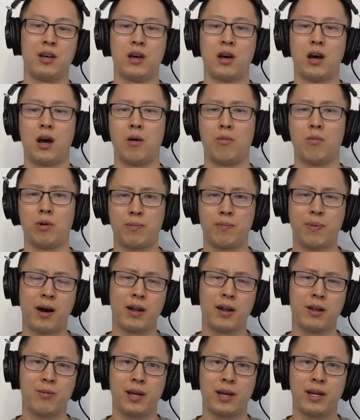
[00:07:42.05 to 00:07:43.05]
Um, with
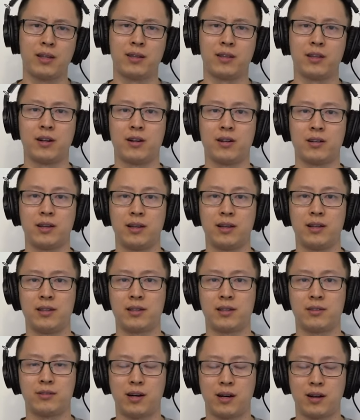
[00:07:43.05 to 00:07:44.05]
body weight, there is a
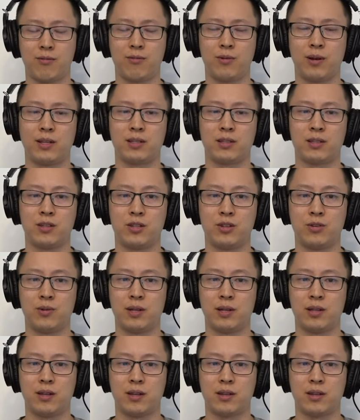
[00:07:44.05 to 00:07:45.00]
lot of ways to do it.